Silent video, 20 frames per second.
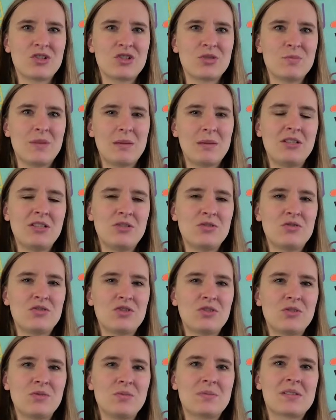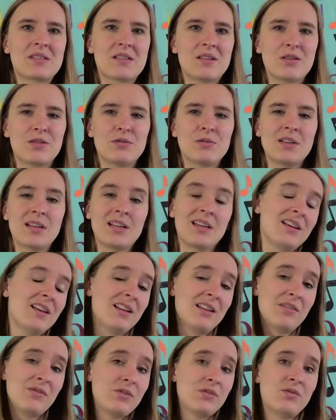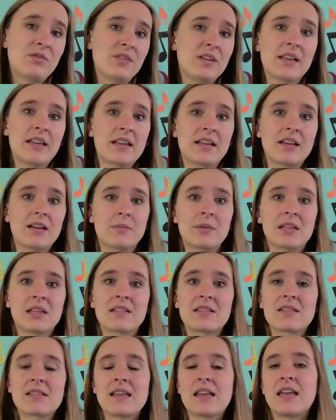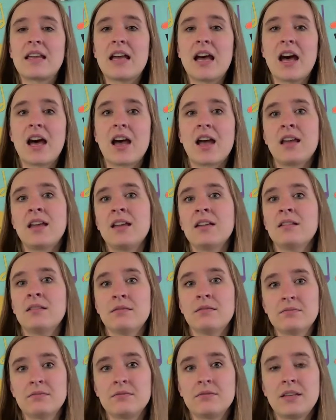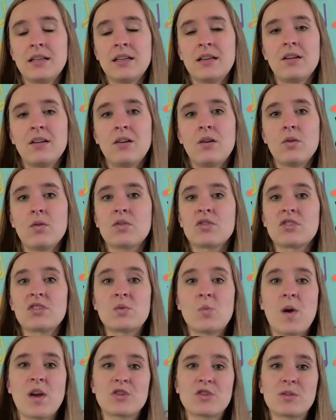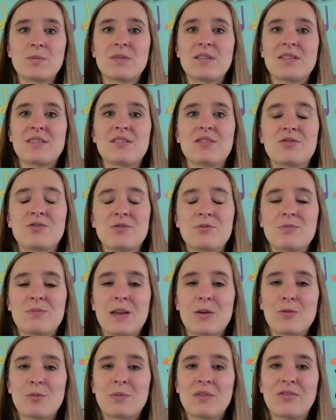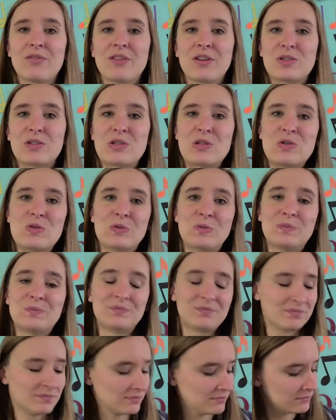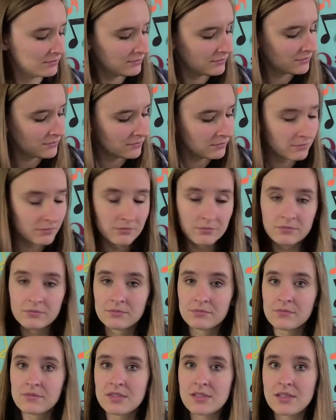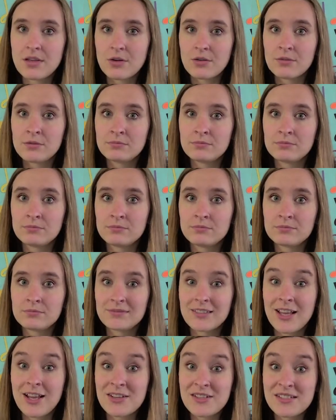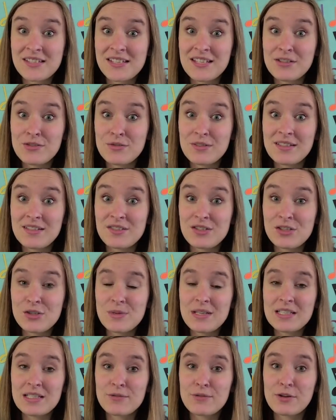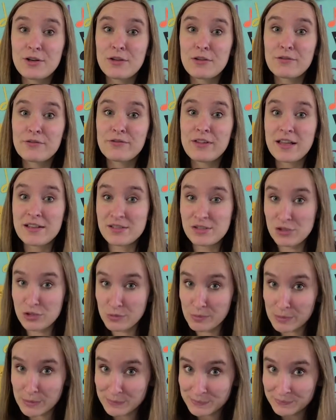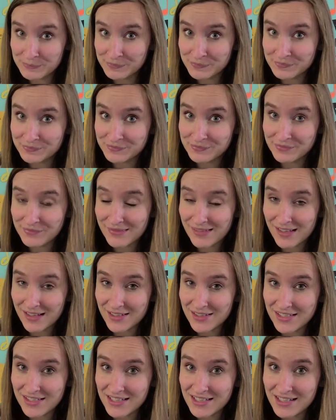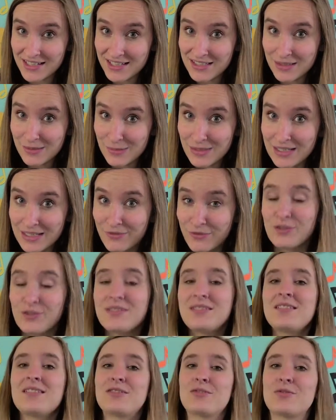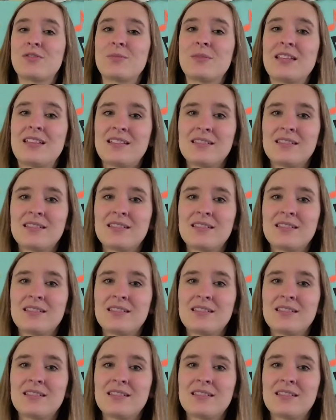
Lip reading: maybe YouTube, so if you feel like coming and saying hi or just watching me stitch, that would be fun too. So I'll see you in 2 weeks for another Flosstube. I'll see you next week for a Stitch With Me.